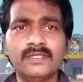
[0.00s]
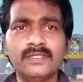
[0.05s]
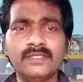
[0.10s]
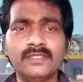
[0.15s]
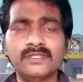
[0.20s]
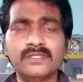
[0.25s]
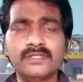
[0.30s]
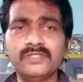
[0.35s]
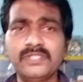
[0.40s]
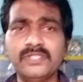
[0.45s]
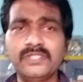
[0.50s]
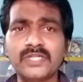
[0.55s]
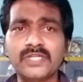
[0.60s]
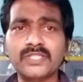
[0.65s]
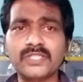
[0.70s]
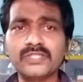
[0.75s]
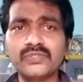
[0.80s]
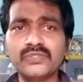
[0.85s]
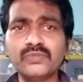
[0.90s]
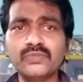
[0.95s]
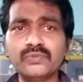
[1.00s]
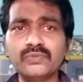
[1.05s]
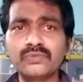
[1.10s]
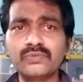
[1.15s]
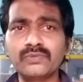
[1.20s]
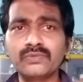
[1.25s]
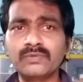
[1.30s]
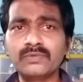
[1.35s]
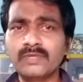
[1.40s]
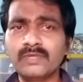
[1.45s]
So in order
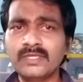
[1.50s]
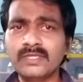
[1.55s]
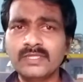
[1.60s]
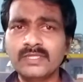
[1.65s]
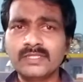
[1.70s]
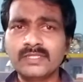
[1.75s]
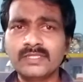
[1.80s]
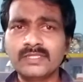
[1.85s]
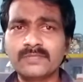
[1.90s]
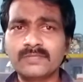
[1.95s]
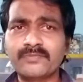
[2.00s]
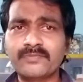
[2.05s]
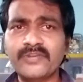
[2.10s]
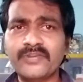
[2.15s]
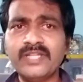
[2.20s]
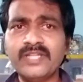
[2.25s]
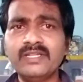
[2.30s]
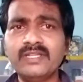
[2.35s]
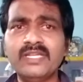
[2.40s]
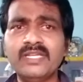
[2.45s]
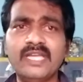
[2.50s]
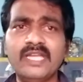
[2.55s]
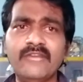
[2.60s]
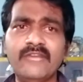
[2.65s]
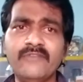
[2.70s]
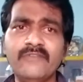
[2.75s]
to bring the